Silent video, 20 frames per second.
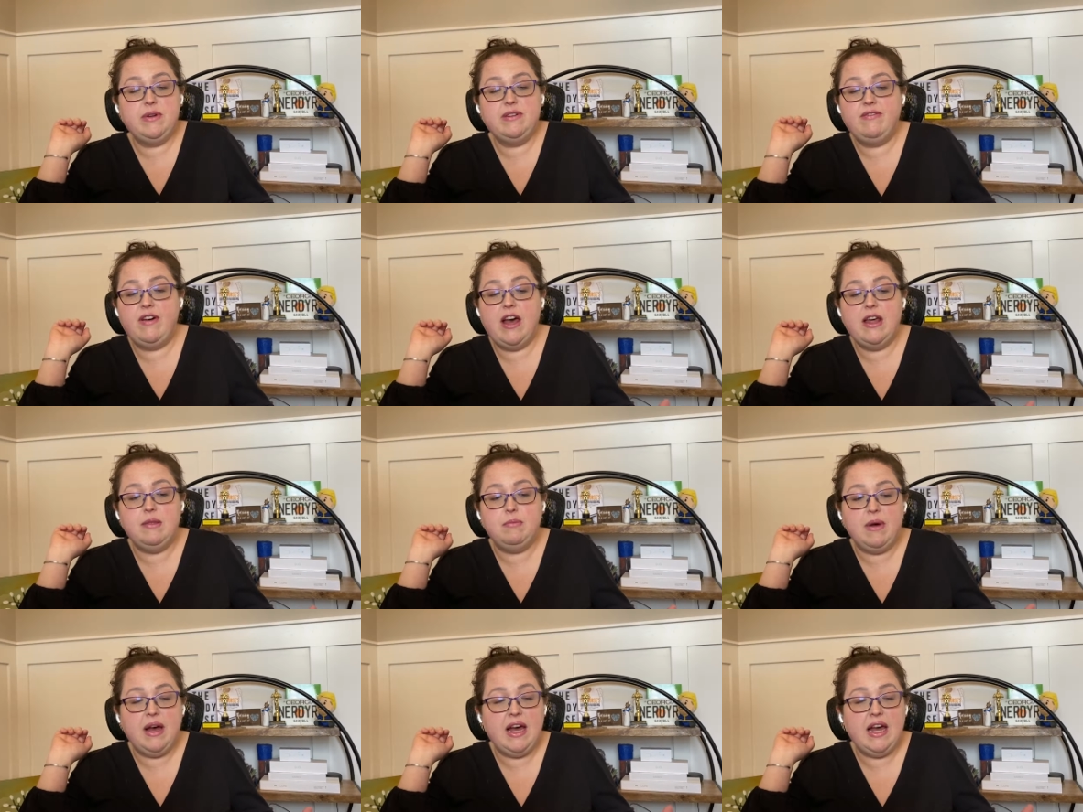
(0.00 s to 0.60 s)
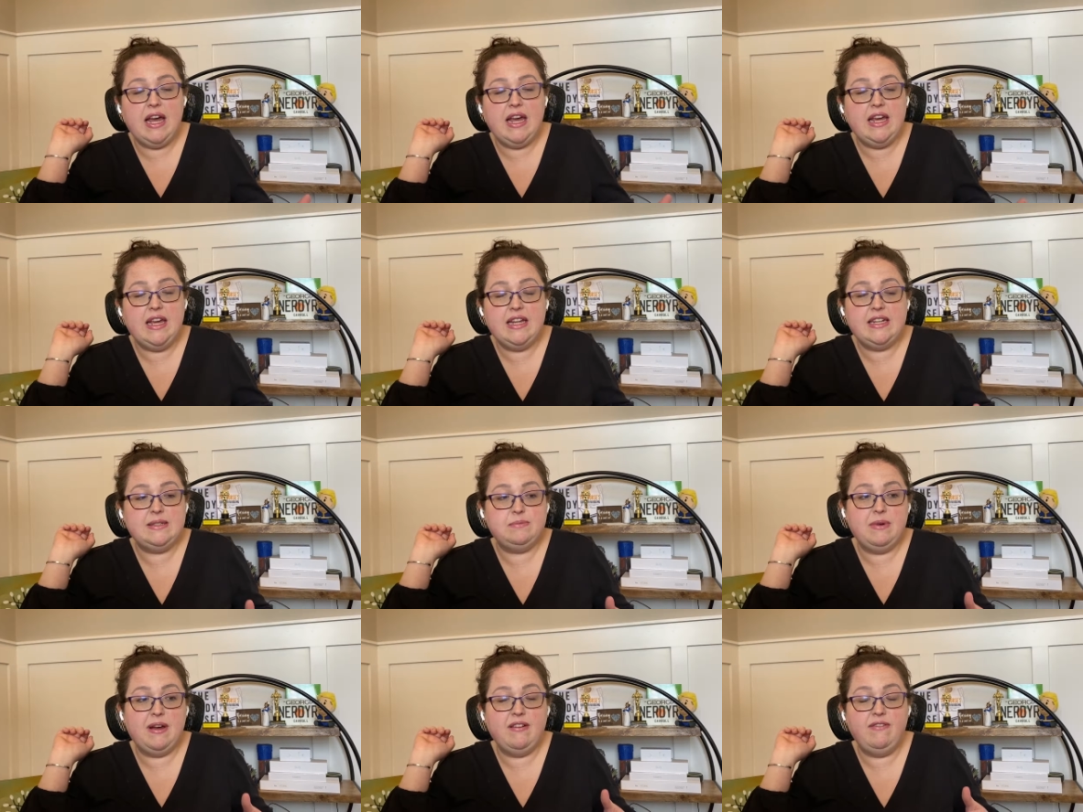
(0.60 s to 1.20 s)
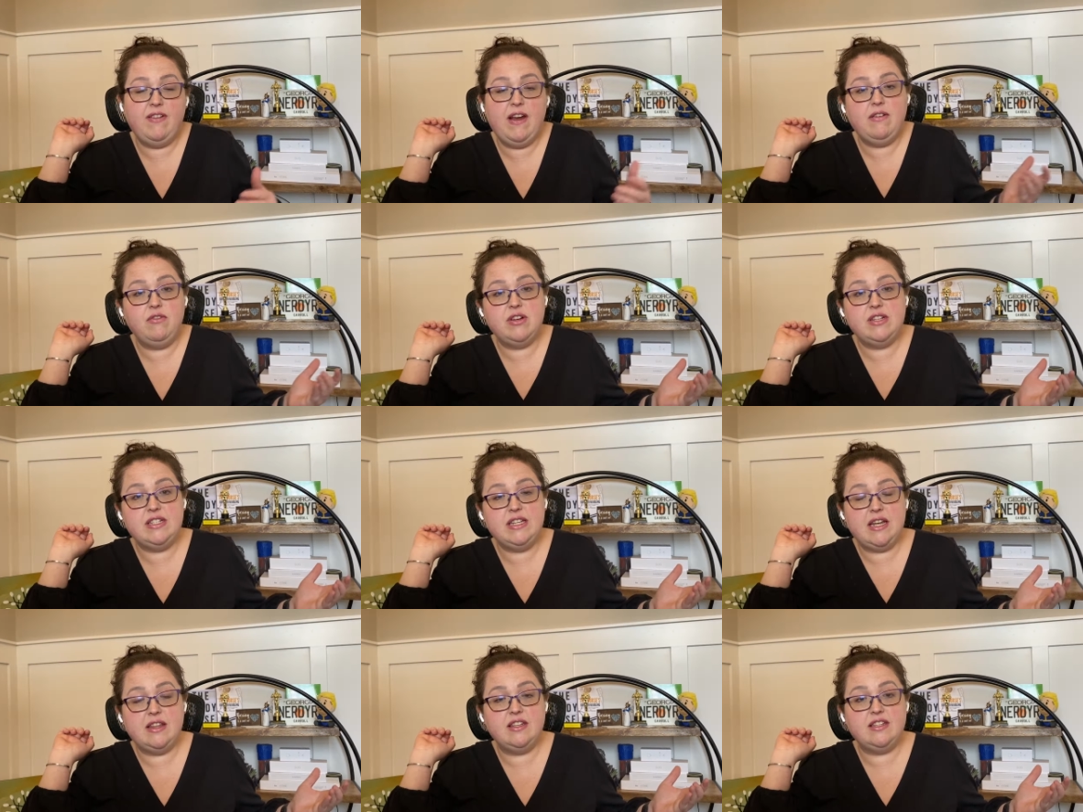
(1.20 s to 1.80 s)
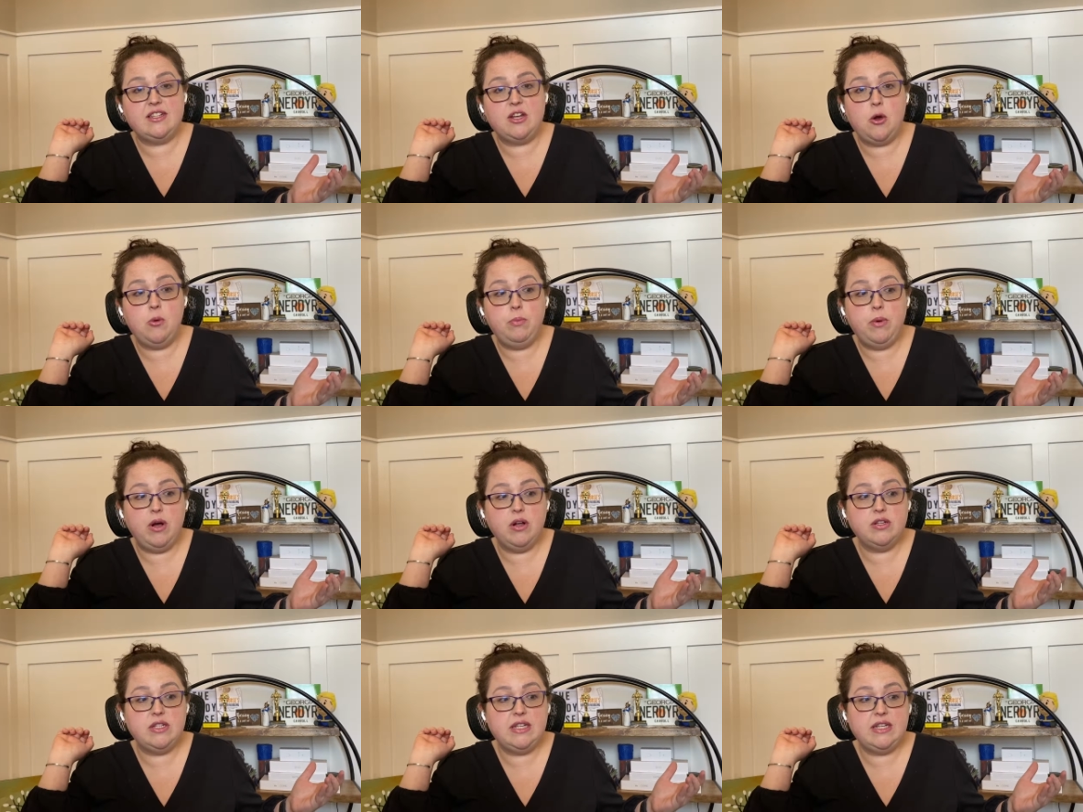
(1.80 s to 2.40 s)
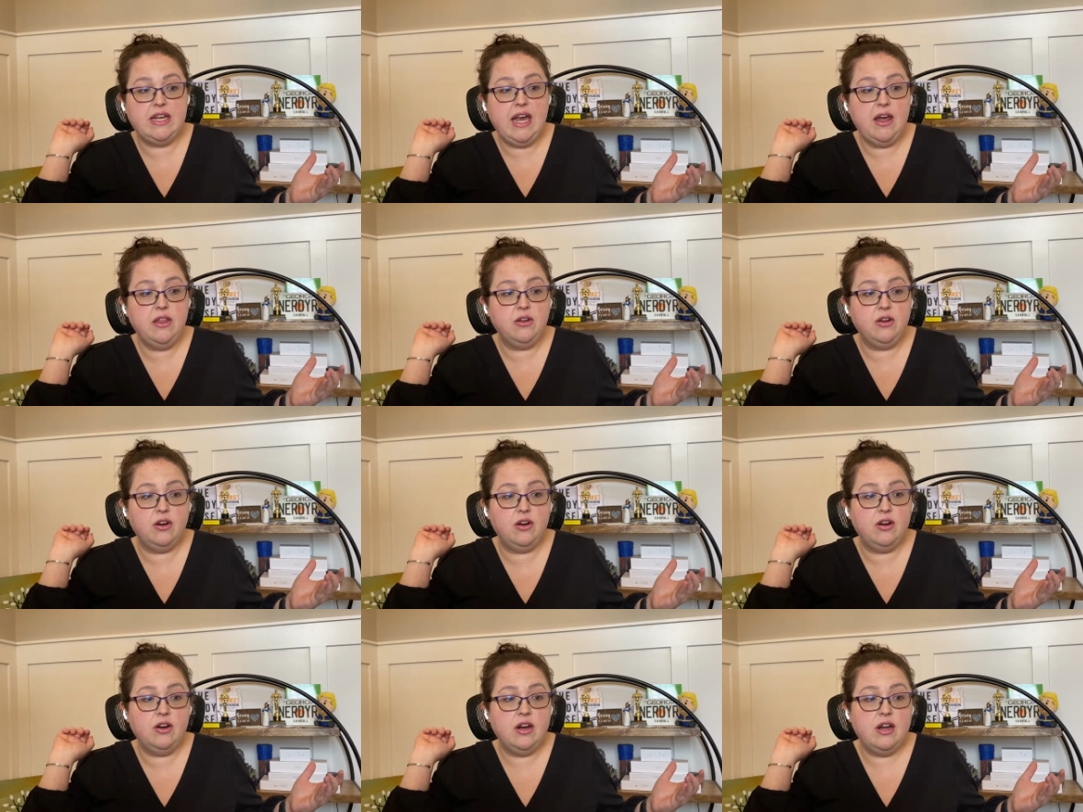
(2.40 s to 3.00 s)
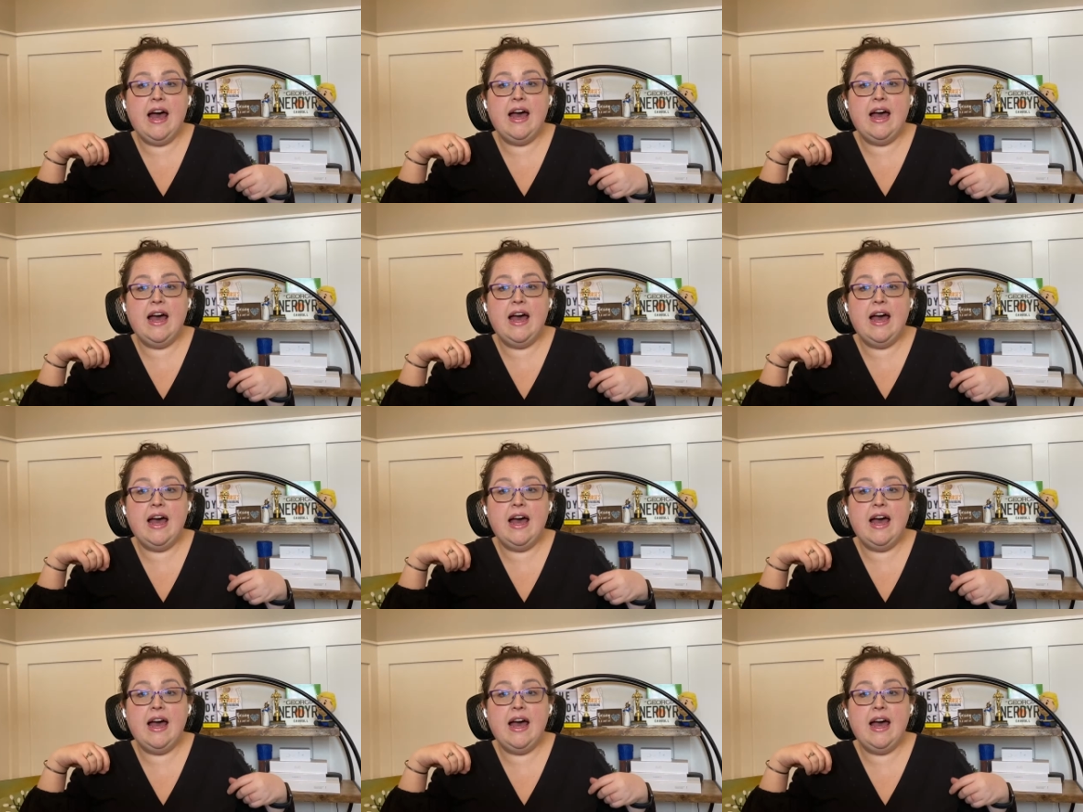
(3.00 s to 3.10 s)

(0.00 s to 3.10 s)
In fact, my it's my favorite stethoscope altogether,